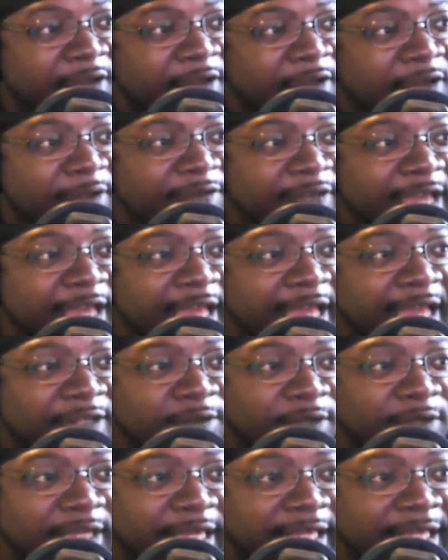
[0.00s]
We've got
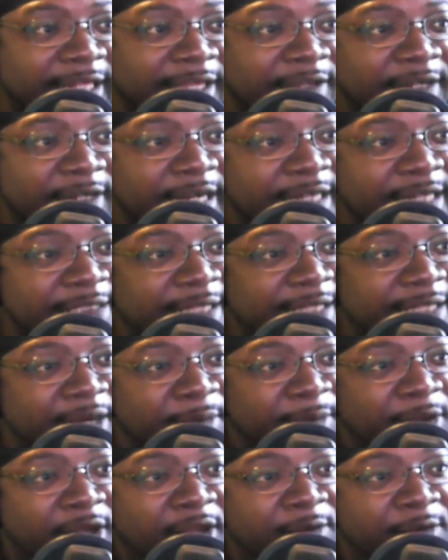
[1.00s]
Luke Kuechly on the other side of the
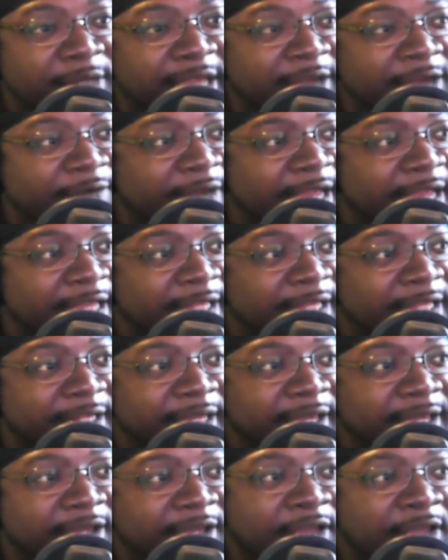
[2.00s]
ball. We got Ryan
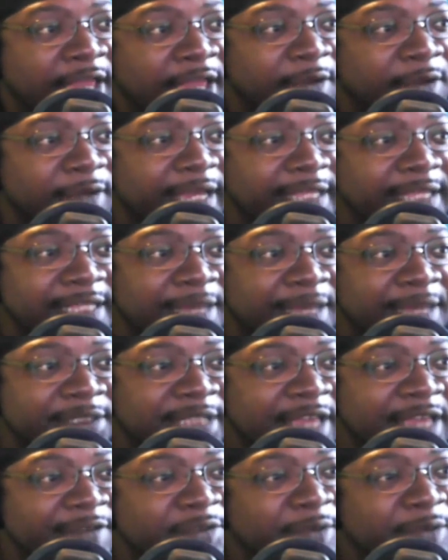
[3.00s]
Khalil. We got Thomas
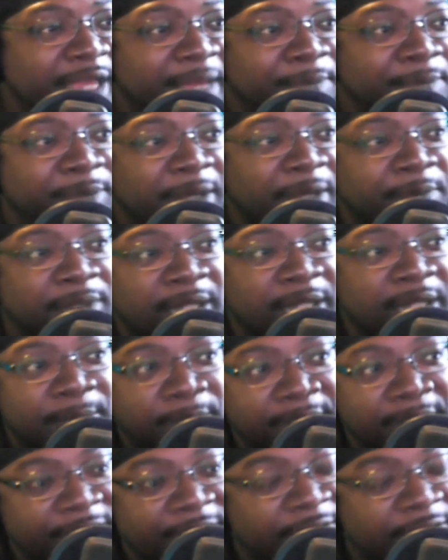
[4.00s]
Davis. We have a
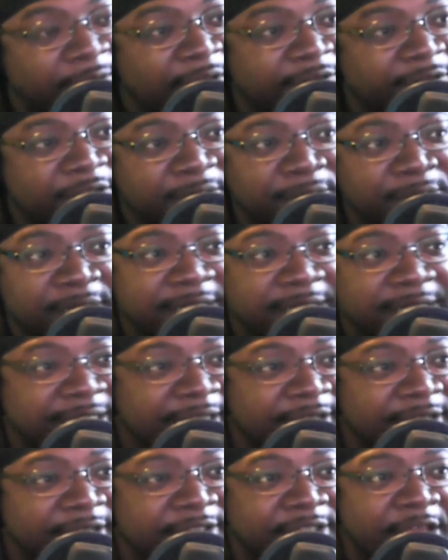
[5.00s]
plethora of tremendous
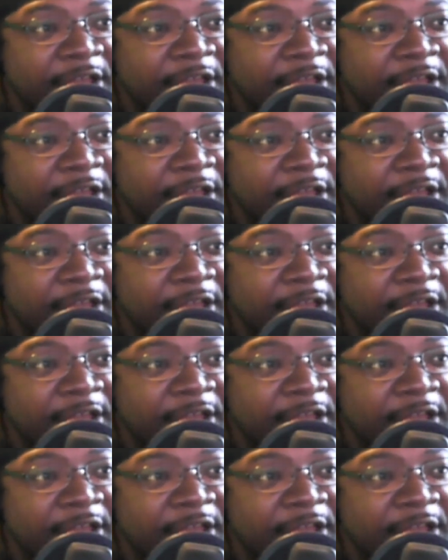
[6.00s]
leaders.